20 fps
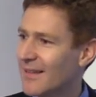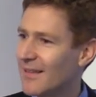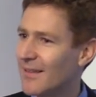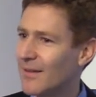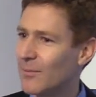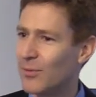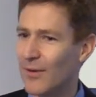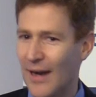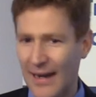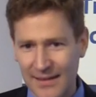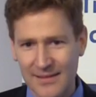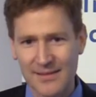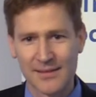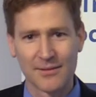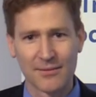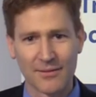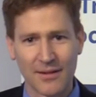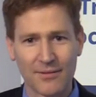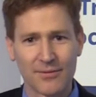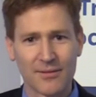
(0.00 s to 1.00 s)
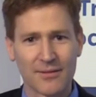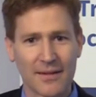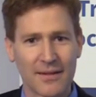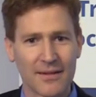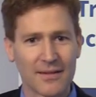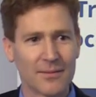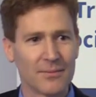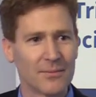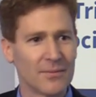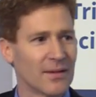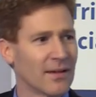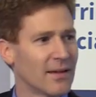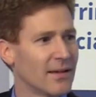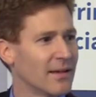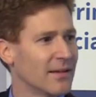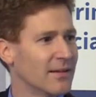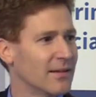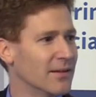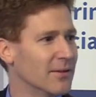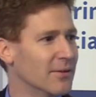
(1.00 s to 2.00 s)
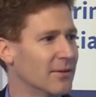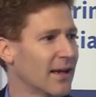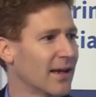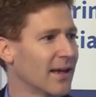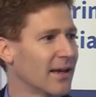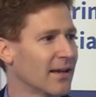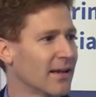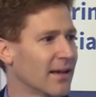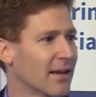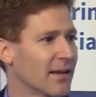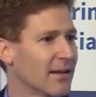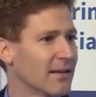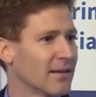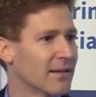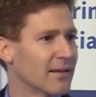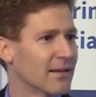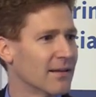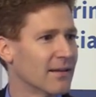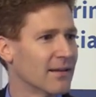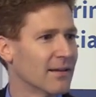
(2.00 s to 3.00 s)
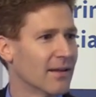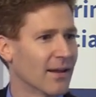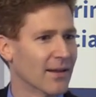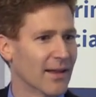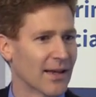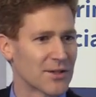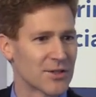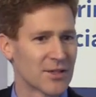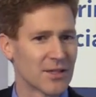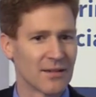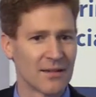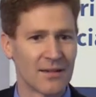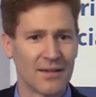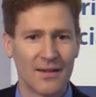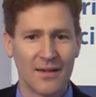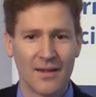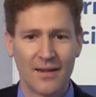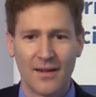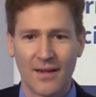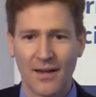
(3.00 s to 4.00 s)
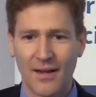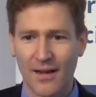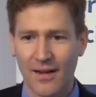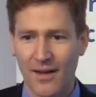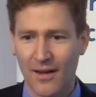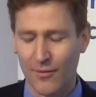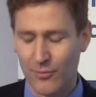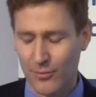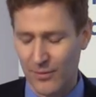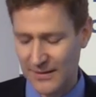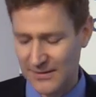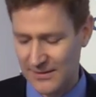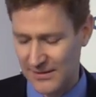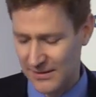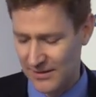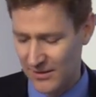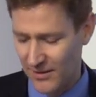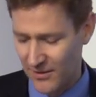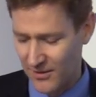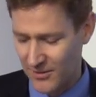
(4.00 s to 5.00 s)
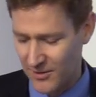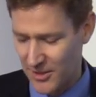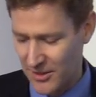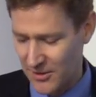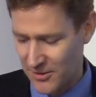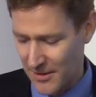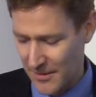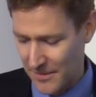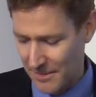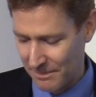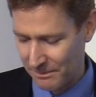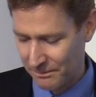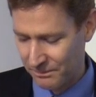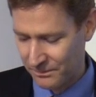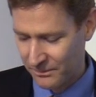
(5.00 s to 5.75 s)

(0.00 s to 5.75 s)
the Brexit referendum in the UK and the election of President Donald J. Trump.